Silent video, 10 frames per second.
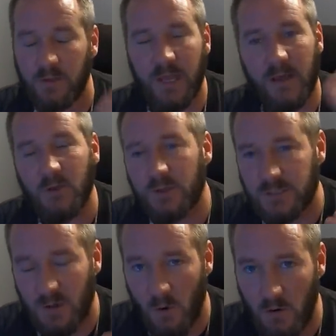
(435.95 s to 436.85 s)
When the engine
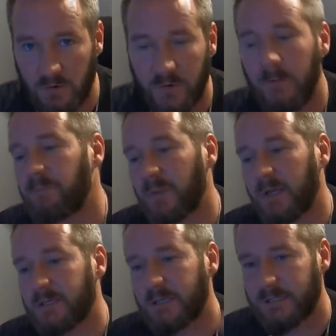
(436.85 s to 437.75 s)
is cold,
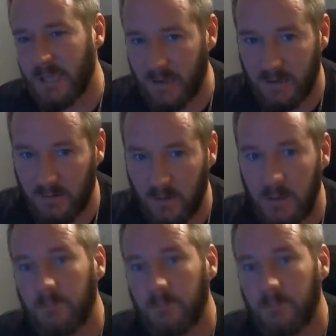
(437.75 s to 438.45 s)
it's at 10